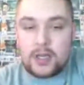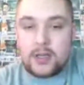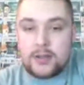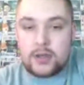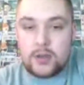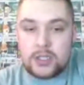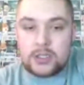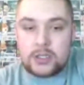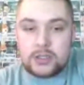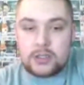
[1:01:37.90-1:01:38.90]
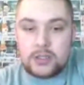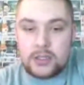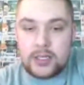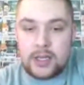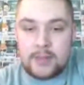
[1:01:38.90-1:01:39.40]
Other questions?
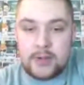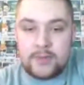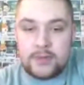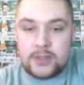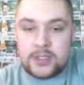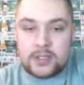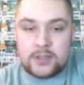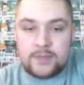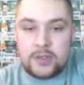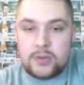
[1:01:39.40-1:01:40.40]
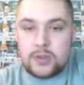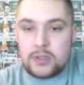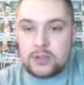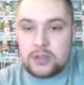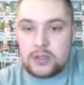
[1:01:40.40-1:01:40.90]
I got maybe 6
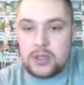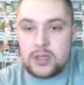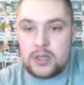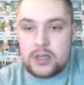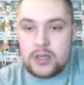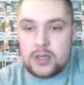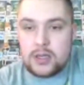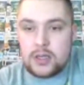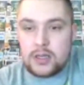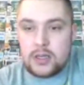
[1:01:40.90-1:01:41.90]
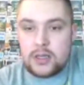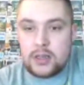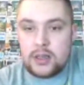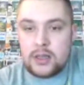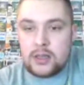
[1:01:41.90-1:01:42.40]
viewers. I
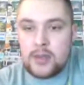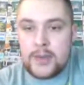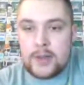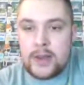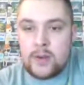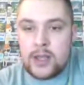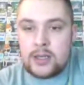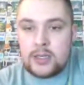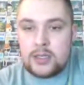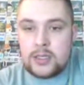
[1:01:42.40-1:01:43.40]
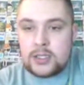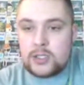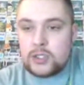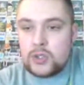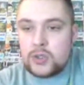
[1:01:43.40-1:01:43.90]
think maybe about ending this
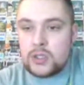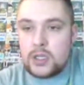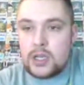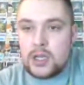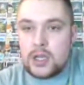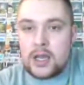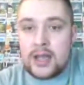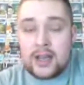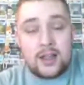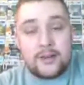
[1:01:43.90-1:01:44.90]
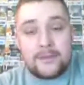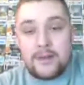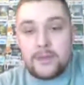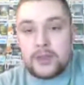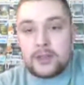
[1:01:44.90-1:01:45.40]
soon. I had a lot of
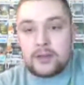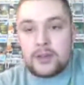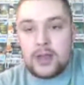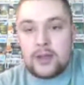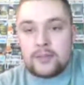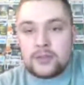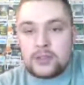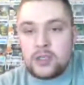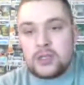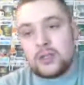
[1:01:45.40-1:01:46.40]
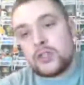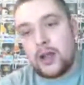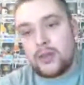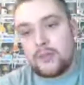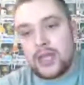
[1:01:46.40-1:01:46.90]
fun with this. I'm gonna go
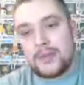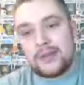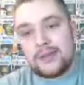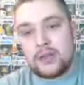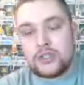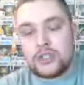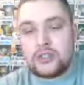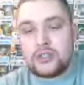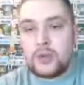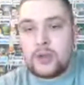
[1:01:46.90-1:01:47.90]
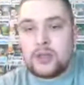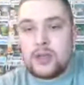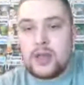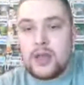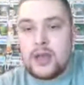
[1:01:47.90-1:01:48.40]
check on the baby, see how she's doing.
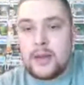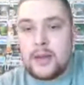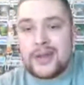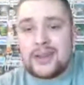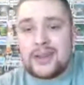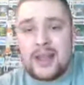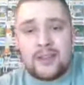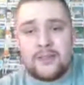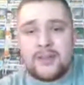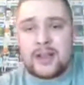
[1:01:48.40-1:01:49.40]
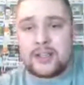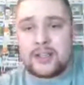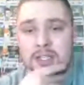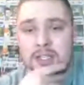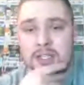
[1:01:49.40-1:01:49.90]
But I love
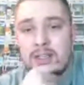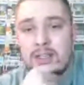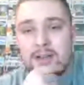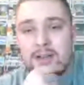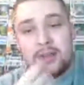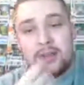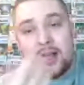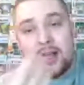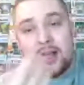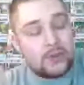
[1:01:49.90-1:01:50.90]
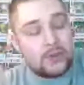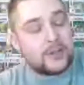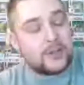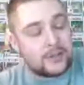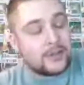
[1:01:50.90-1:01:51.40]
actually. High School Musical
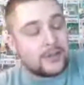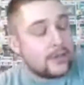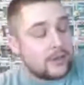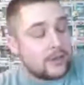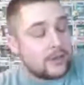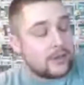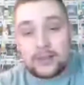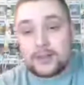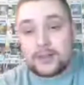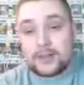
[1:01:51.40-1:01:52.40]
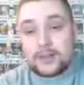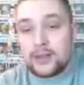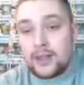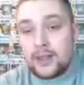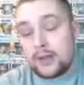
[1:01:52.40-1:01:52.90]
sucks. I know it does suck,
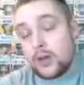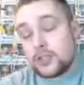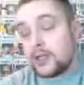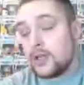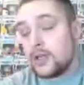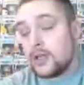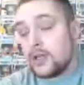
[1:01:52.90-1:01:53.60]
but I like watching it.